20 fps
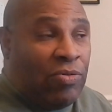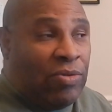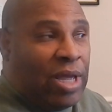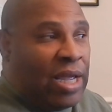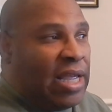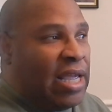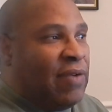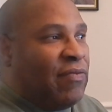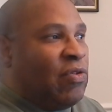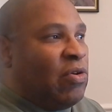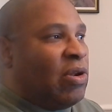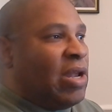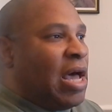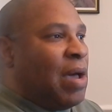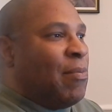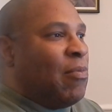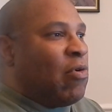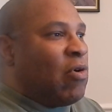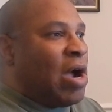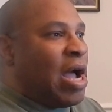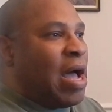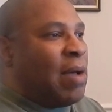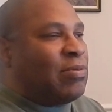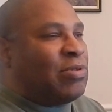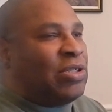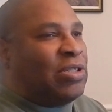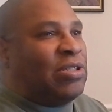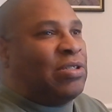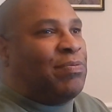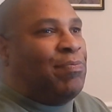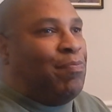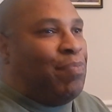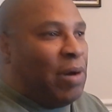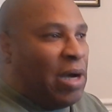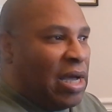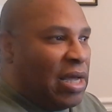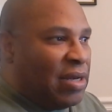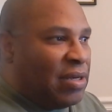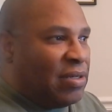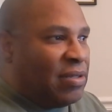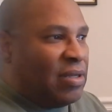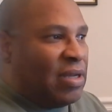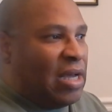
They give you a lot more options. But